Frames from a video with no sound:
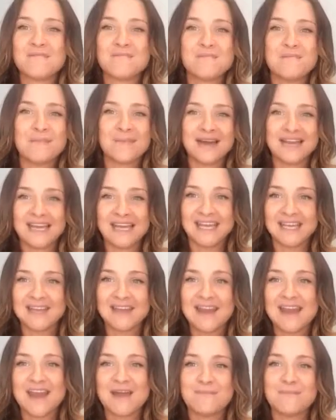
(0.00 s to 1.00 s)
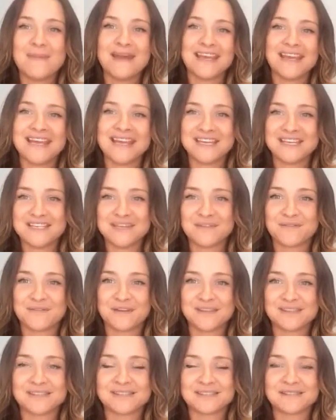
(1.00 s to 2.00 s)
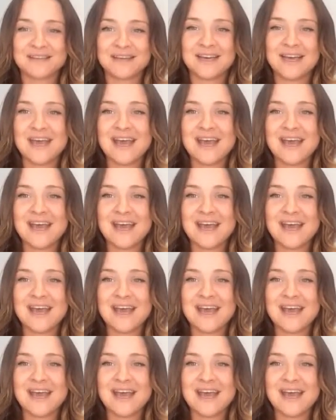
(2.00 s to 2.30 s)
money, and making a difference.